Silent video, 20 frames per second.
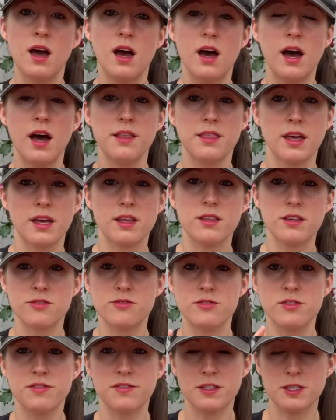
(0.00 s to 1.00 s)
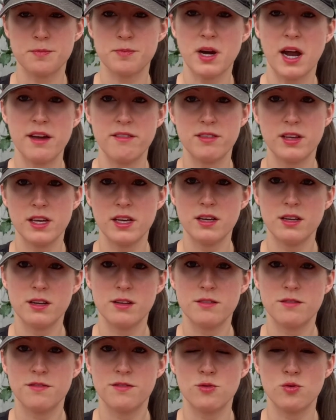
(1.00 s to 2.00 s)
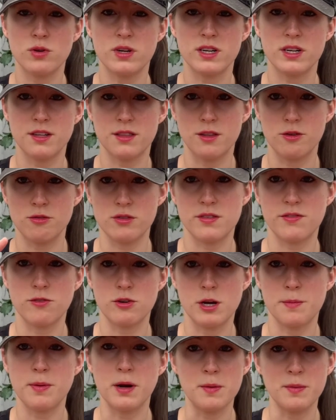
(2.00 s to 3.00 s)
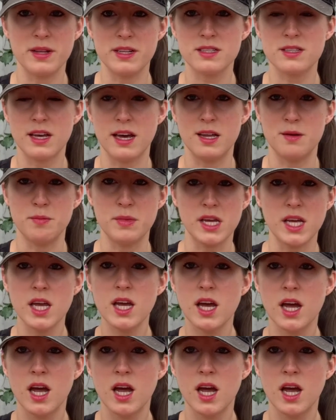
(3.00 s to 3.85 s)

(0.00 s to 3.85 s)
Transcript: and like this roof is private for those 4 apartments and me.